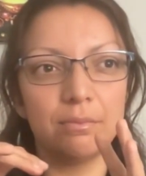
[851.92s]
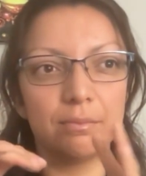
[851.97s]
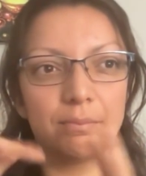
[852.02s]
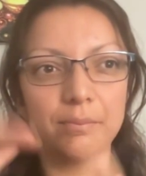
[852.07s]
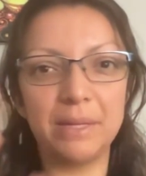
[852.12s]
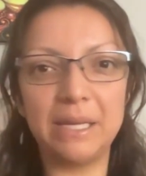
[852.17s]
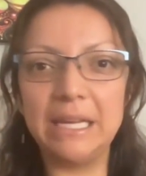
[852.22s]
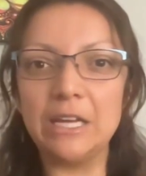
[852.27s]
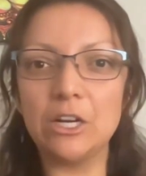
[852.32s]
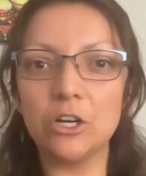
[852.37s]

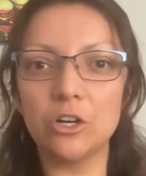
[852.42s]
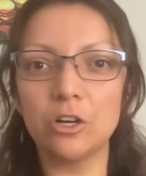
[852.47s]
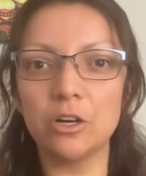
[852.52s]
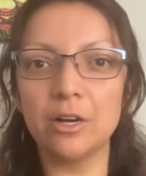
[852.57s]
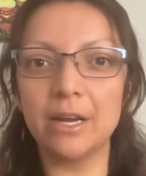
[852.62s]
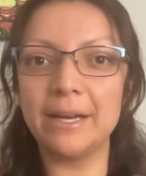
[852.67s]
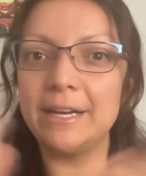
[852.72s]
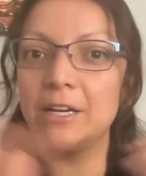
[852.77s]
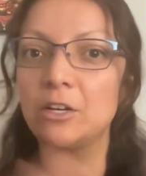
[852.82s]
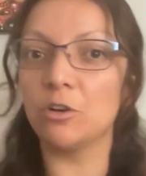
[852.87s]
beginner
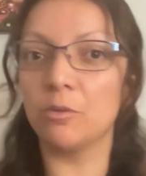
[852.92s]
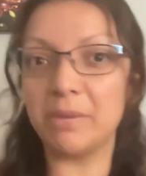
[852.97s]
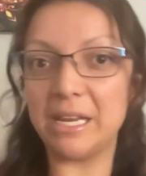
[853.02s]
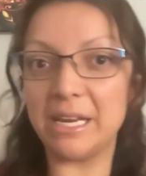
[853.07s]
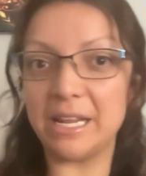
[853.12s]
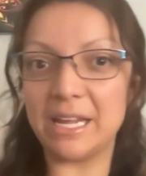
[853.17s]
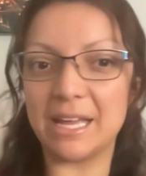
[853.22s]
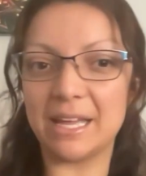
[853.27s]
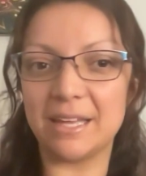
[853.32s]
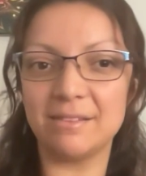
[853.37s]
and
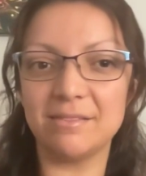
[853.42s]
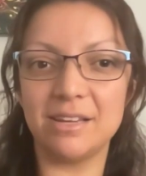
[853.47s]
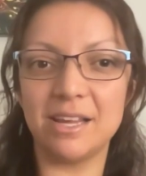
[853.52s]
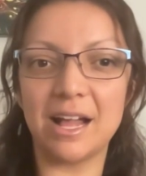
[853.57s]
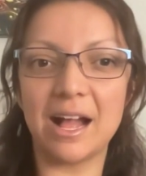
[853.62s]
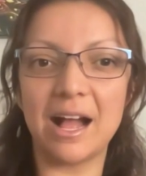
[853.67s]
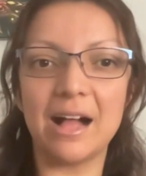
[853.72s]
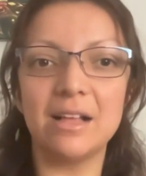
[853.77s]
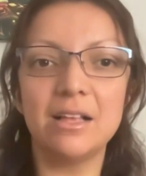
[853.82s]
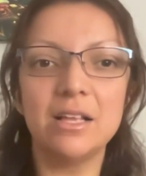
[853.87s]
intermediate.
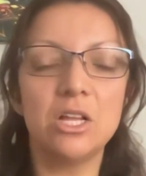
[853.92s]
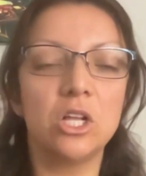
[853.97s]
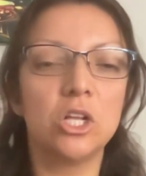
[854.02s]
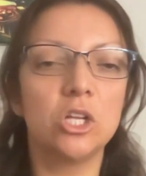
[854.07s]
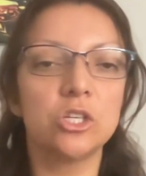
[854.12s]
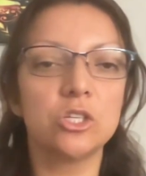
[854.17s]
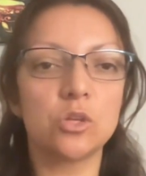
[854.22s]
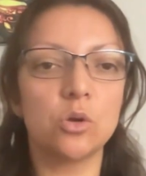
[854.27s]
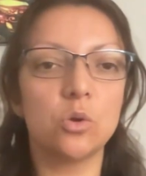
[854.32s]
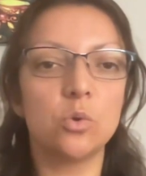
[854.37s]
Yeah.
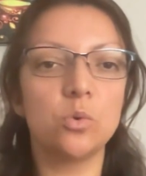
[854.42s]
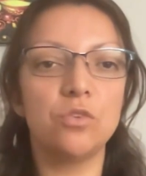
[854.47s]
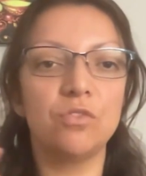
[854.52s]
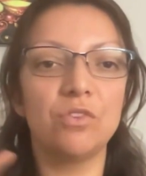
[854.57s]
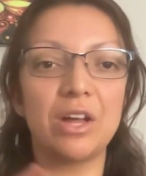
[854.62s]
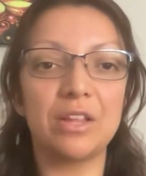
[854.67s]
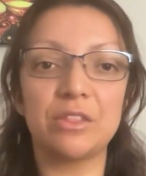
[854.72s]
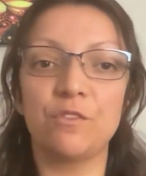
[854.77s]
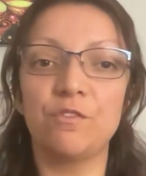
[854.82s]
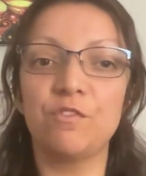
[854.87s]
So you've
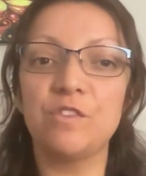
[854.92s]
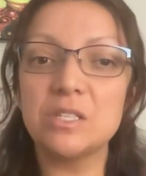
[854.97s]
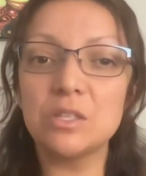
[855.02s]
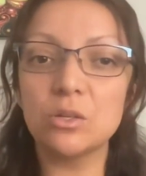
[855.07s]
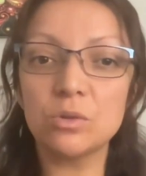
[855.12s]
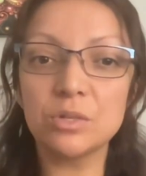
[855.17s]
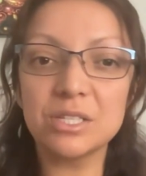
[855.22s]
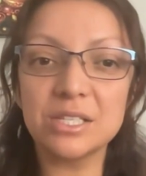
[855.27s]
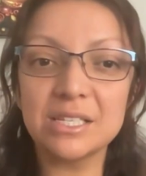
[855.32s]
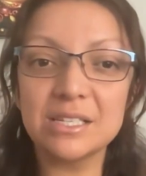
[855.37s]
got the
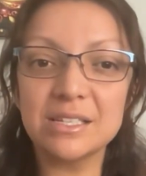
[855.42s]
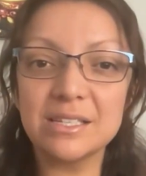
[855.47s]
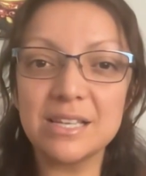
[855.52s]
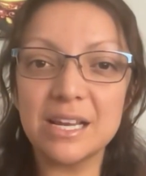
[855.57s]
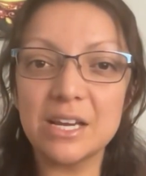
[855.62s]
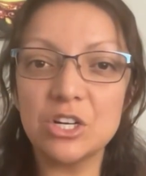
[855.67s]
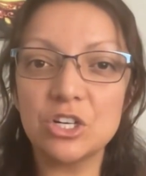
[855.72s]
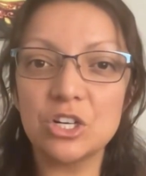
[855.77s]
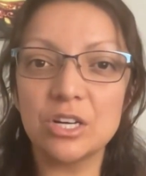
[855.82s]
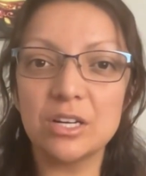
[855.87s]
physical
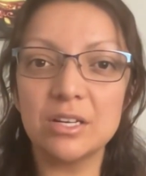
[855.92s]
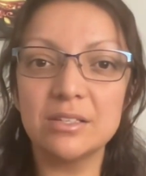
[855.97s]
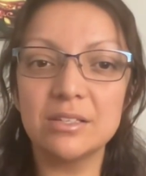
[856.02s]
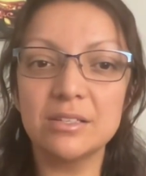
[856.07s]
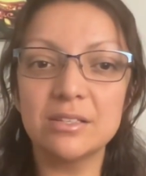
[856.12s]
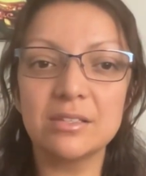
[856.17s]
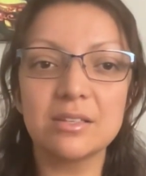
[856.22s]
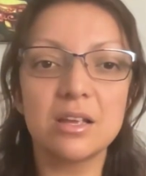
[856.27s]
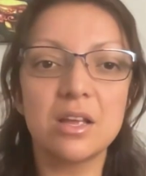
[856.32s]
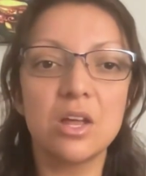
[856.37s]

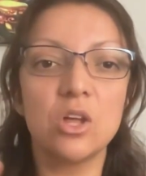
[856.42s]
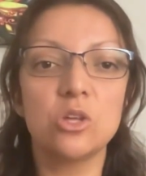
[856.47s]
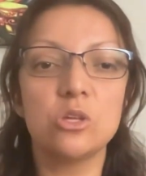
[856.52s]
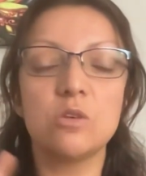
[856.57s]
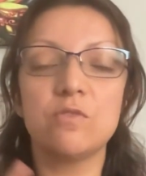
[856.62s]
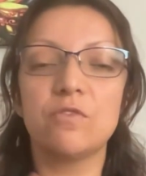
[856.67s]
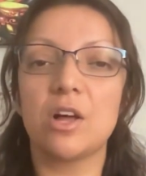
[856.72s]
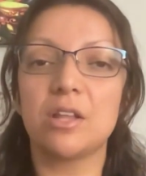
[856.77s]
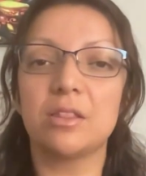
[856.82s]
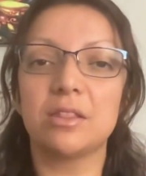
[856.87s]
sensations,
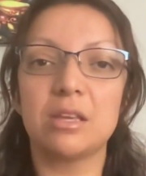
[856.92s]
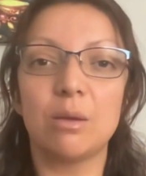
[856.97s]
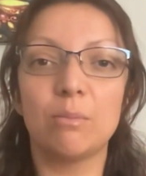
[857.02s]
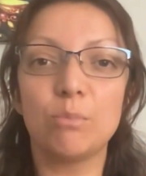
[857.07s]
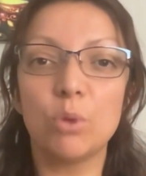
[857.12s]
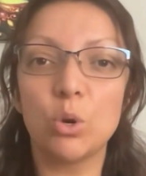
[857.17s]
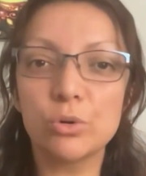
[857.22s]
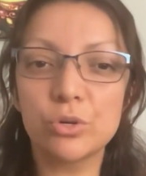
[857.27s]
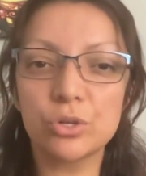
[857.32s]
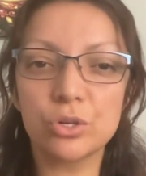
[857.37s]
you've got the
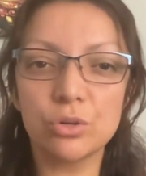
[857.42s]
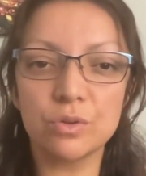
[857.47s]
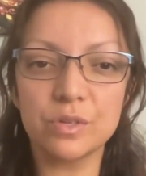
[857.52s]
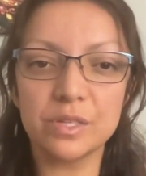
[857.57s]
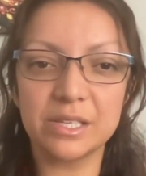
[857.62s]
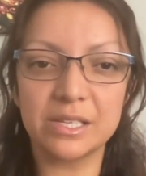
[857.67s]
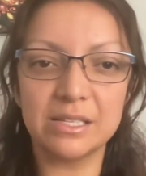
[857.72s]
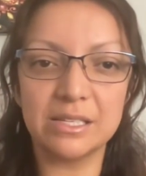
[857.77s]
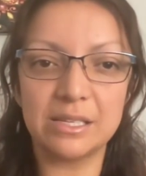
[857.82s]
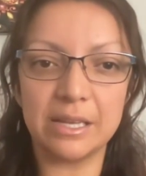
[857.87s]
emotional
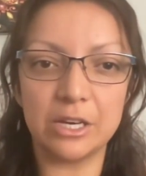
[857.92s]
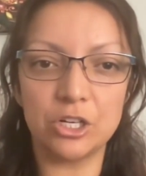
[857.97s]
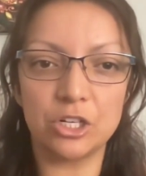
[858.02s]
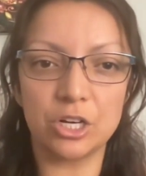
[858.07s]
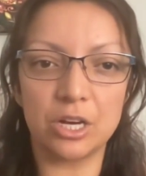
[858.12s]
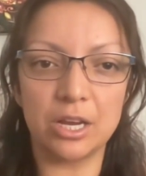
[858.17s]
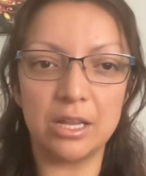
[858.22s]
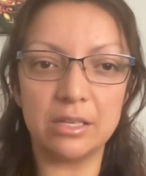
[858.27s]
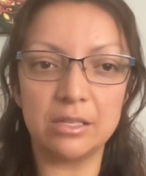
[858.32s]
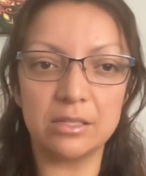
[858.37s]

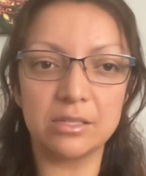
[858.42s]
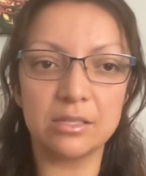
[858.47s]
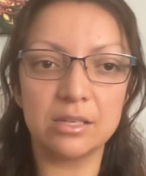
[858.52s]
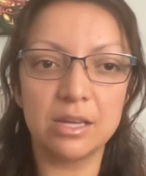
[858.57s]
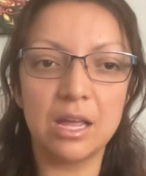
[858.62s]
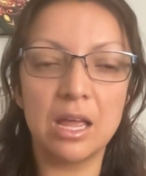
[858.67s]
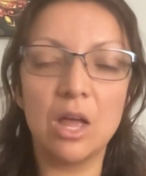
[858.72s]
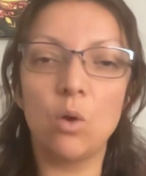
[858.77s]
sensations.